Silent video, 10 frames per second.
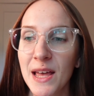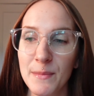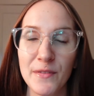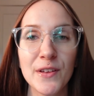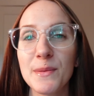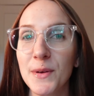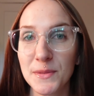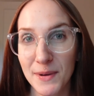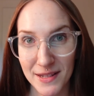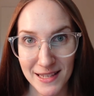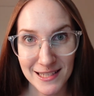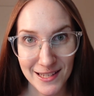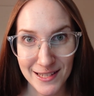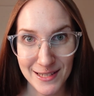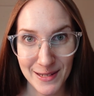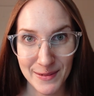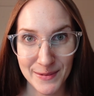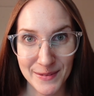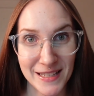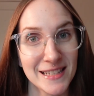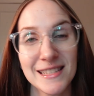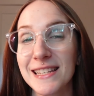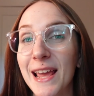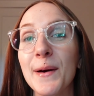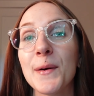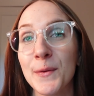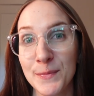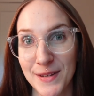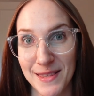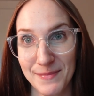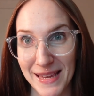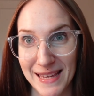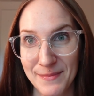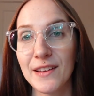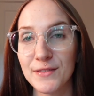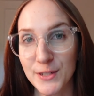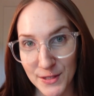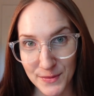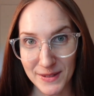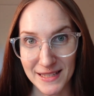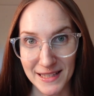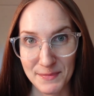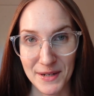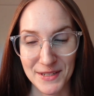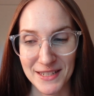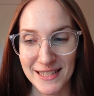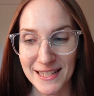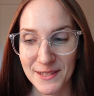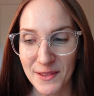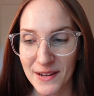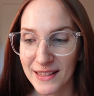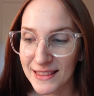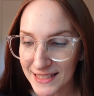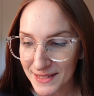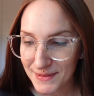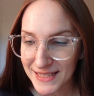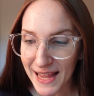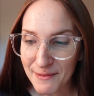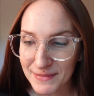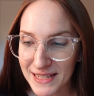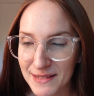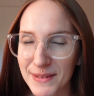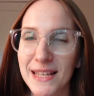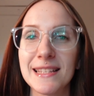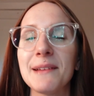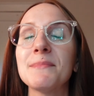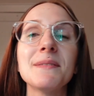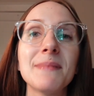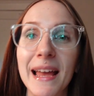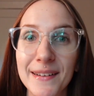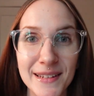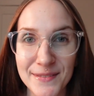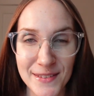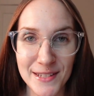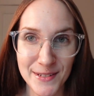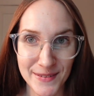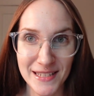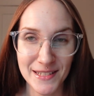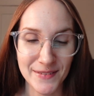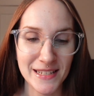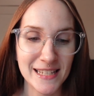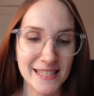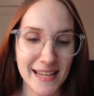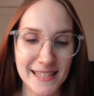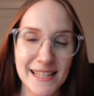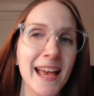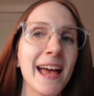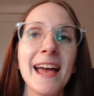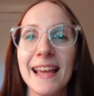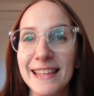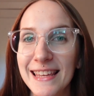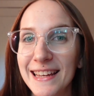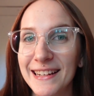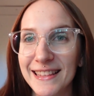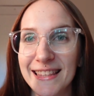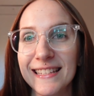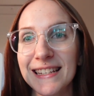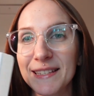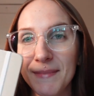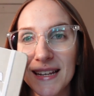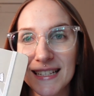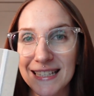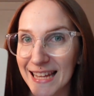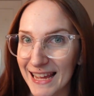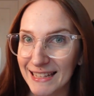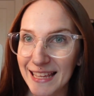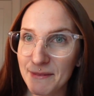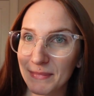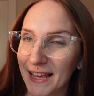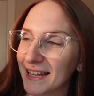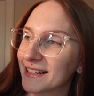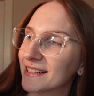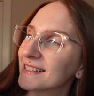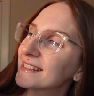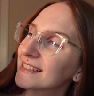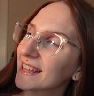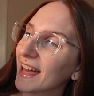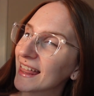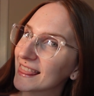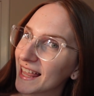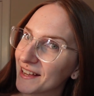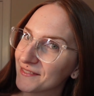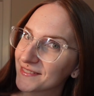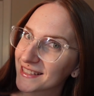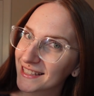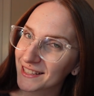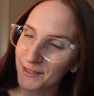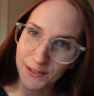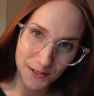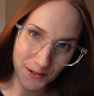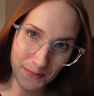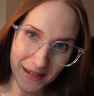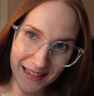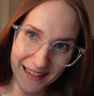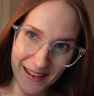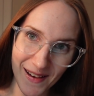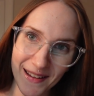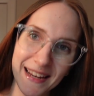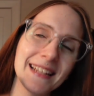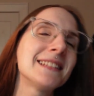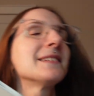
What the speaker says: but for the most part, these are the 2 that stay home with me. I've just recently purchased these, so they're a little bit empty because I'm preparing for the 2026 year. This is my daily planner. I love the little Snoopy on it,